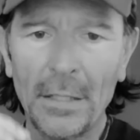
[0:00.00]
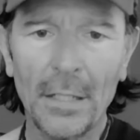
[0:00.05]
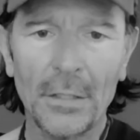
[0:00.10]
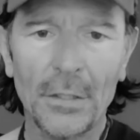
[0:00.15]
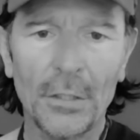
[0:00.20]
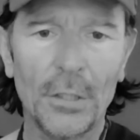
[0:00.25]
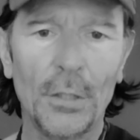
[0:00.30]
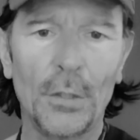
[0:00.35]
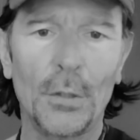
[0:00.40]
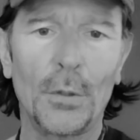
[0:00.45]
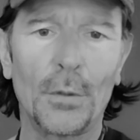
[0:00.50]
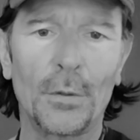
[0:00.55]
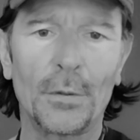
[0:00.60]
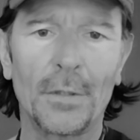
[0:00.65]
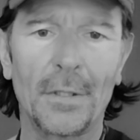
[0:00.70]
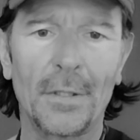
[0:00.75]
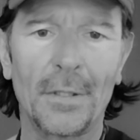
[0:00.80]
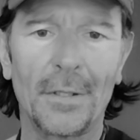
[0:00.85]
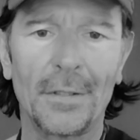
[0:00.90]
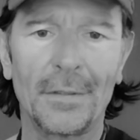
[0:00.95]
When they
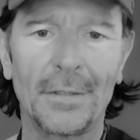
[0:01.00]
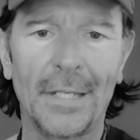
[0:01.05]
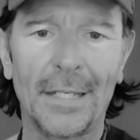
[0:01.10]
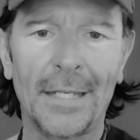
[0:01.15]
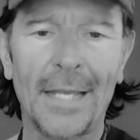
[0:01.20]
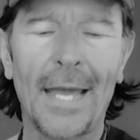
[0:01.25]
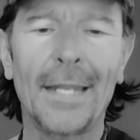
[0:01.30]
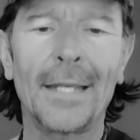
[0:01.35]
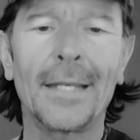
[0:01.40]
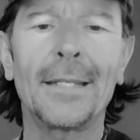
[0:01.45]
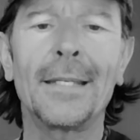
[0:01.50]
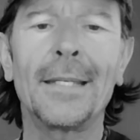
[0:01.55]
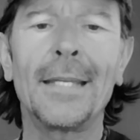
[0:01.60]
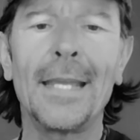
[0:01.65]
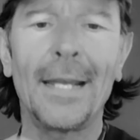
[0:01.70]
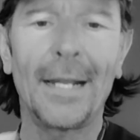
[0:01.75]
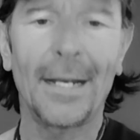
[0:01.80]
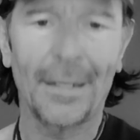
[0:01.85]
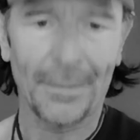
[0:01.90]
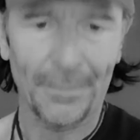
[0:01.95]
tune, they get a
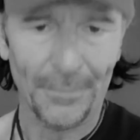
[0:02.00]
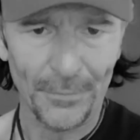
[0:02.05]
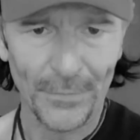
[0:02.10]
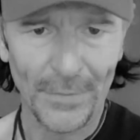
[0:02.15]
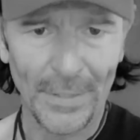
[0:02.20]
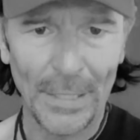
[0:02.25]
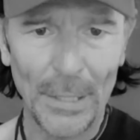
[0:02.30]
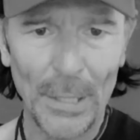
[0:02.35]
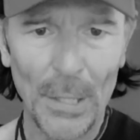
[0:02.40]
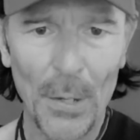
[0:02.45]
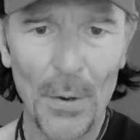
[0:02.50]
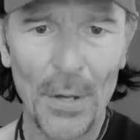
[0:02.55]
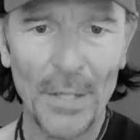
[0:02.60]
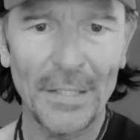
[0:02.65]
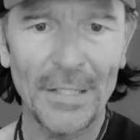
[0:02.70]
giggle, and